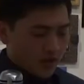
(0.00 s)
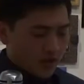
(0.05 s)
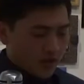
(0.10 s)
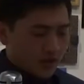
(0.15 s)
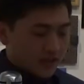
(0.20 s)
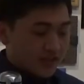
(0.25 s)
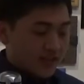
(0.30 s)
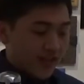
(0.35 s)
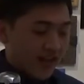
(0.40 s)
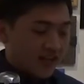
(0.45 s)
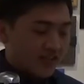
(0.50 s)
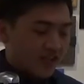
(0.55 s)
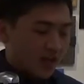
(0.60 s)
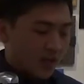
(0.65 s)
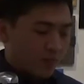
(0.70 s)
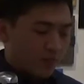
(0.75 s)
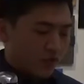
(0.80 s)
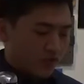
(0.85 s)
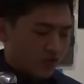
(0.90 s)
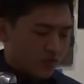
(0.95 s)

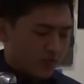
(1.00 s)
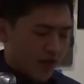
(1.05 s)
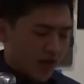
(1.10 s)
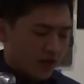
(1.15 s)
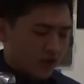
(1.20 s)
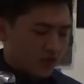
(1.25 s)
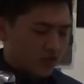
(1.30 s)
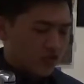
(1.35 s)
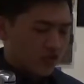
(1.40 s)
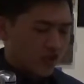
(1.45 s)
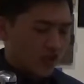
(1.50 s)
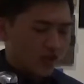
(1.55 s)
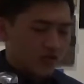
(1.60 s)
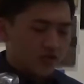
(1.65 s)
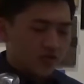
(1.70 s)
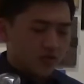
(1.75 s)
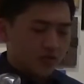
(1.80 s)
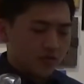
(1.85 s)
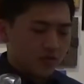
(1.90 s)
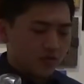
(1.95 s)
Sansan pushed back her chair
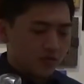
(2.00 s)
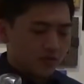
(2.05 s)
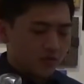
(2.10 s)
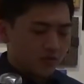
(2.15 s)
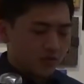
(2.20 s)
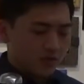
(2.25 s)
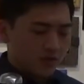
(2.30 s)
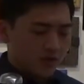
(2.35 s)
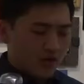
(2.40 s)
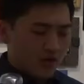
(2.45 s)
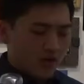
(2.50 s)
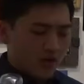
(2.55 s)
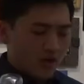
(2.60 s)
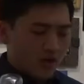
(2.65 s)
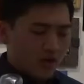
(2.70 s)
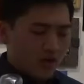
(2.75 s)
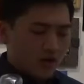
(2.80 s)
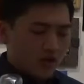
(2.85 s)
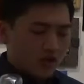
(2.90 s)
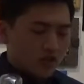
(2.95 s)
too.
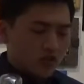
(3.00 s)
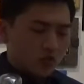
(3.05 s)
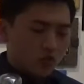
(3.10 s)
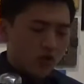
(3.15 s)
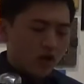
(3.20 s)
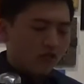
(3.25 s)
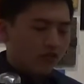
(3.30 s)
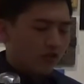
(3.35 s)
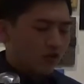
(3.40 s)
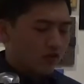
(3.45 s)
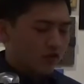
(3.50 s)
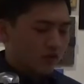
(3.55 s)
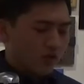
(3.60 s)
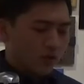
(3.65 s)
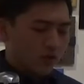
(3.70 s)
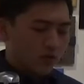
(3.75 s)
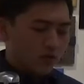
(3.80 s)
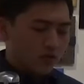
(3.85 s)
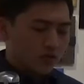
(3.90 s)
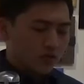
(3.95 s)
12 years
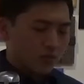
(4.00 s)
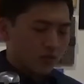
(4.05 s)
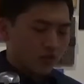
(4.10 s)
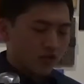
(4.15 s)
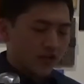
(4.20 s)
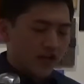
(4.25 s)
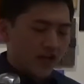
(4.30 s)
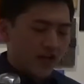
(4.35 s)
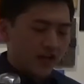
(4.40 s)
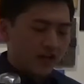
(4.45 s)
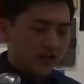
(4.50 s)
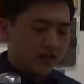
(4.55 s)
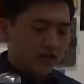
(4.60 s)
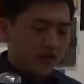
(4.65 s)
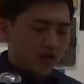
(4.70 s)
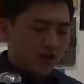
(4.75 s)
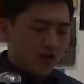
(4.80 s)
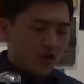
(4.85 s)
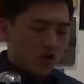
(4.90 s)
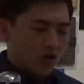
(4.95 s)
old to her 9,
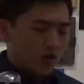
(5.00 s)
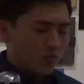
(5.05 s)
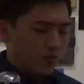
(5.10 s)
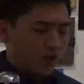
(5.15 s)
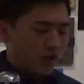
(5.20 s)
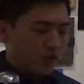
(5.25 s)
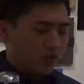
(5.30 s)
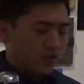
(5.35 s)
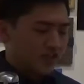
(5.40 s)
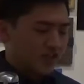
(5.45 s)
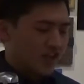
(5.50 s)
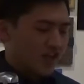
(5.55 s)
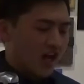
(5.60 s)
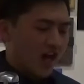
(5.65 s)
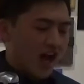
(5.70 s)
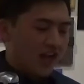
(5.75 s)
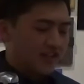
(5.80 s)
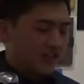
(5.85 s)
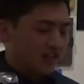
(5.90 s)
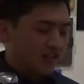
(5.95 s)
her brother was
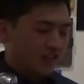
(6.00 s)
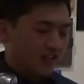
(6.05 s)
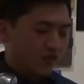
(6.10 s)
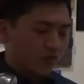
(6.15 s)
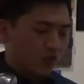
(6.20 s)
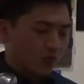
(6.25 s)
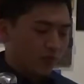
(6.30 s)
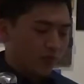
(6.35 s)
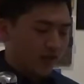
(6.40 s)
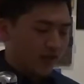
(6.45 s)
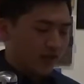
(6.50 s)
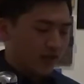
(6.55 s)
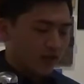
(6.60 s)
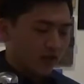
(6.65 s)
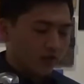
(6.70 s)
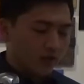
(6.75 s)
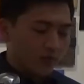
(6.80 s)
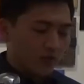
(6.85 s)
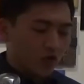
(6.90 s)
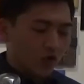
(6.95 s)
constantly forbidding her
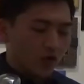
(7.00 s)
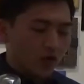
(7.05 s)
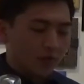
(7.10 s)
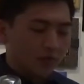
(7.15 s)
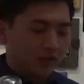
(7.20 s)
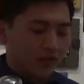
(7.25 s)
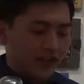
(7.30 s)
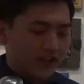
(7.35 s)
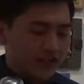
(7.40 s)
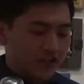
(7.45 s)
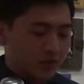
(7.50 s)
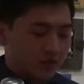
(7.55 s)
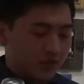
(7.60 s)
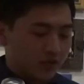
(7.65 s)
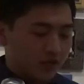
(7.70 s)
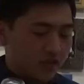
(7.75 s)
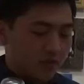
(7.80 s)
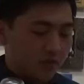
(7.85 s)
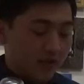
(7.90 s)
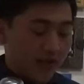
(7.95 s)
from going places with
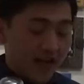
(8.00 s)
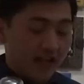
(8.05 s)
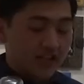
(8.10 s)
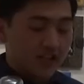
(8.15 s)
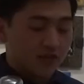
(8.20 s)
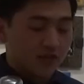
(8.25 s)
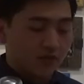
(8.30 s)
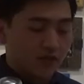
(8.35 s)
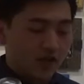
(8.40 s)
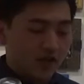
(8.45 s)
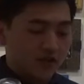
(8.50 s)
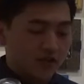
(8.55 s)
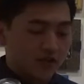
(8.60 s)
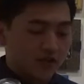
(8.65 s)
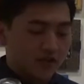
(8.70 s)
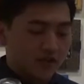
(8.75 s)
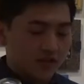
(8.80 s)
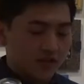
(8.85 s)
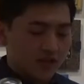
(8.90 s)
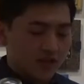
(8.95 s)
him and his
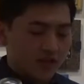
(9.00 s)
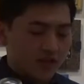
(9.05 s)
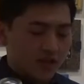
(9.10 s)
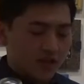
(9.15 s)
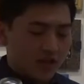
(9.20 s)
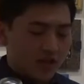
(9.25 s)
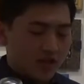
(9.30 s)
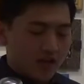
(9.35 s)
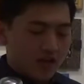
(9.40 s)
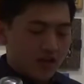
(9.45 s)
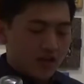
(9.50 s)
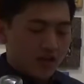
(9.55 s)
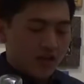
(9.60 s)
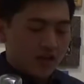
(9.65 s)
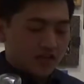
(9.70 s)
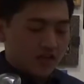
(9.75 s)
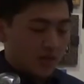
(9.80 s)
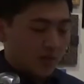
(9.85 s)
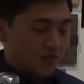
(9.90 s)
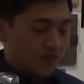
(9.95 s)
friends.
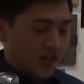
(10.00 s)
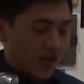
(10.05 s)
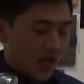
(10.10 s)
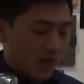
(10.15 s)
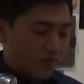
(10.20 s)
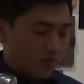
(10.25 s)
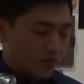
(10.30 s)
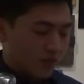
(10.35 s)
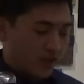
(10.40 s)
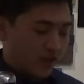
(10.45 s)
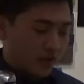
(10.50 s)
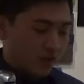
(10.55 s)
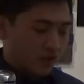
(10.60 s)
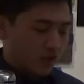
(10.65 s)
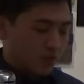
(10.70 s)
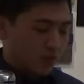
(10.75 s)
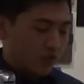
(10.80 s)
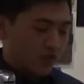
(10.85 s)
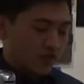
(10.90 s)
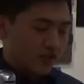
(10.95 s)
Sometimes when he was
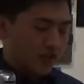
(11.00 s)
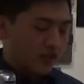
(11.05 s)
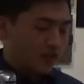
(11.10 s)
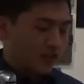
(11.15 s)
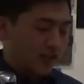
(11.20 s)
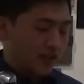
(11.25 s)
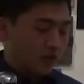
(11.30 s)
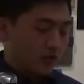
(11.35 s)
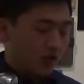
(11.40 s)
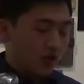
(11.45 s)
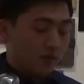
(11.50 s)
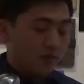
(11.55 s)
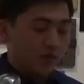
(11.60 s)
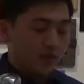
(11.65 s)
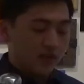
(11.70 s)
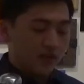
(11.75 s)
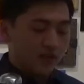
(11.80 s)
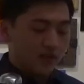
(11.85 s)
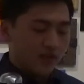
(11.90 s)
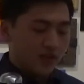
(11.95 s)
particularly
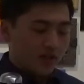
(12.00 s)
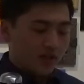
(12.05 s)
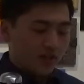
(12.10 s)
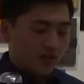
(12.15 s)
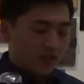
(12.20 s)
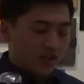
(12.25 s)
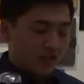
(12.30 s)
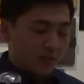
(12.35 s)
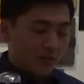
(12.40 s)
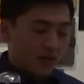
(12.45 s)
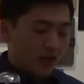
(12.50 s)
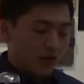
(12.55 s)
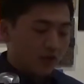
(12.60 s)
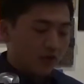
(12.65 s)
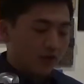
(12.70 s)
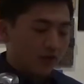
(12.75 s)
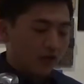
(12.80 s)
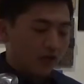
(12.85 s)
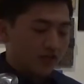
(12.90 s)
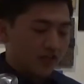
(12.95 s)
grumpy, he made her
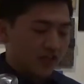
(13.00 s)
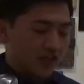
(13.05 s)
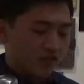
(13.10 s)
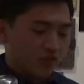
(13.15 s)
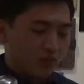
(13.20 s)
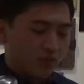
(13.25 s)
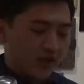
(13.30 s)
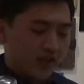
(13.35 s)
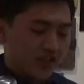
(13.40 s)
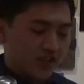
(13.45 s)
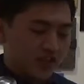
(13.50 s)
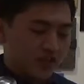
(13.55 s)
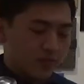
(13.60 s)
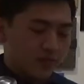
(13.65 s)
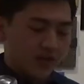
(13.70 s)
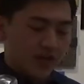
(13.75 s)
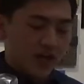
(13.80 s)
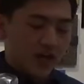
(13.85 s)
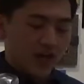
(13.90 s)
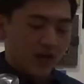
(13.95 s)
follow several paces
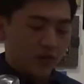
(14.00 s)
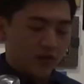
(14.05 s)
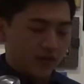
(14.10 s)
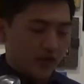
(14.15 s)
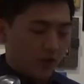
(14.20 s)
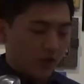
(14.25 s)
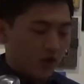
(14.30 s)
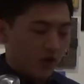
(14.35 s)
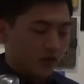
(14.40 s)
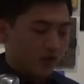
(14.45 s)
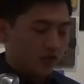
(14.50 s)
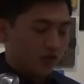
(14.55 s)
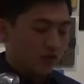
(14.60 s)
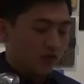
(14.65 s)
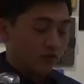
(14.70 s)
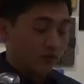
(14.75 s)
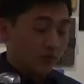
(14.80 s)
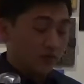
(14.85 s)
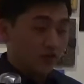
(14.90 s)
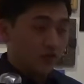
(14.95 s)
behind when they walked home
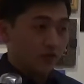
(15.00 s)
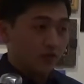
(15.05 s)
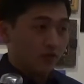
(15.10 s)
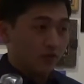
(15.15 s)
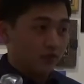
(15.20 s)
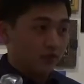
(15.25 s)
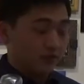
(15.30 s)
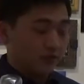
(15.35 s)
from school.